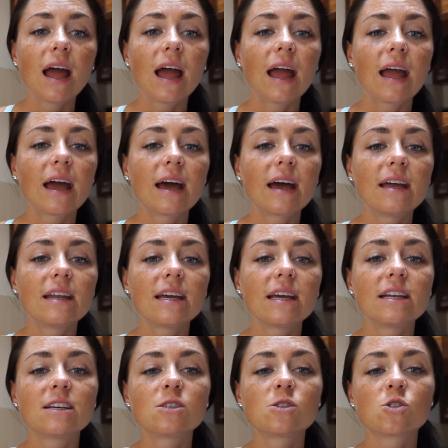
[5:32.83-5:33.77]
and
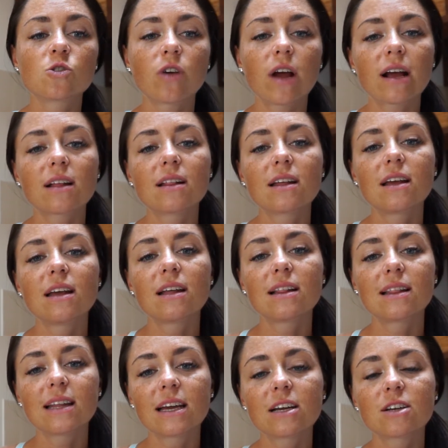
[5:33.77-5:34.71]
it is directly
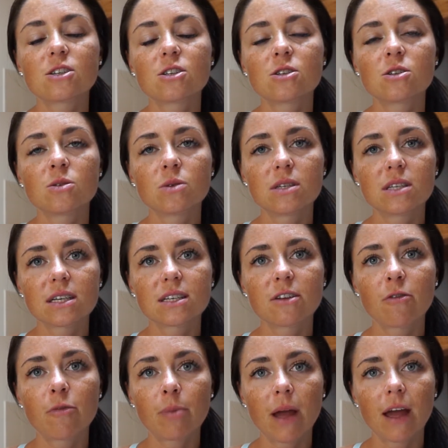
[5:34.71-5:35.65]
linked to
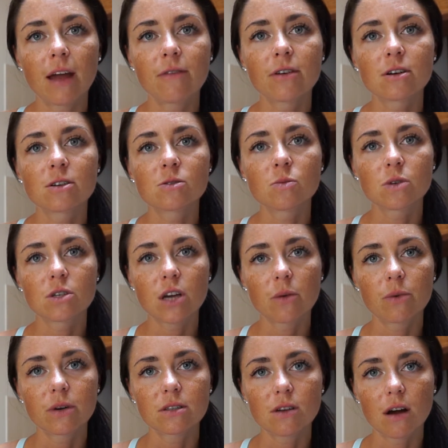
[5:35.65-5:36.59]
addictive behaviors, which I
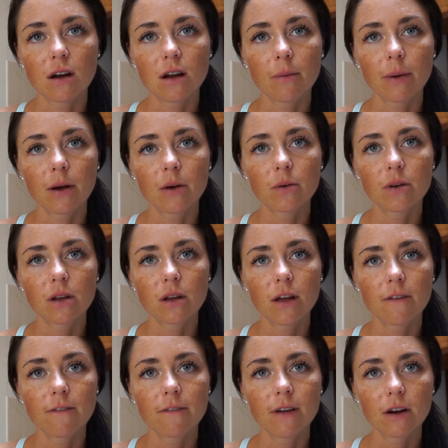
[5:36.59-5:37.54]
will talk about
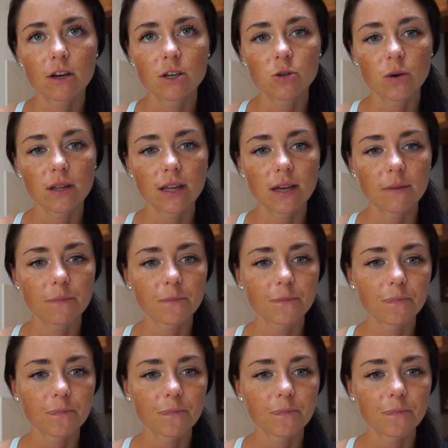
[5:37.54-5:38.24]
very shortly.